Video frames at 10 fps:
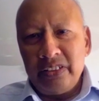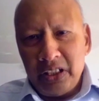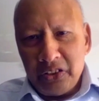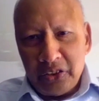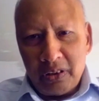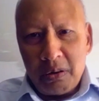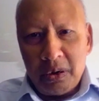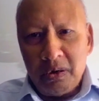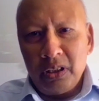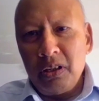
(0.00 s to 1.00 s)
great things, you
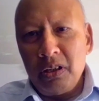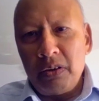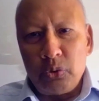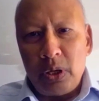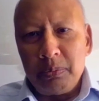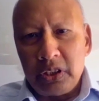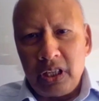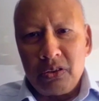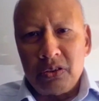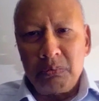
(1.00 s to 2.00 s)
know, I'm going to go and have a
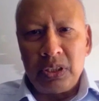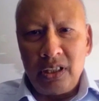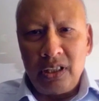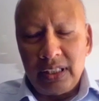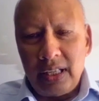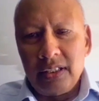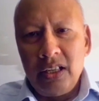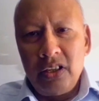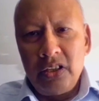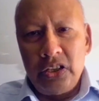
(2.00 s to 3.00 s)
swim today or something like that.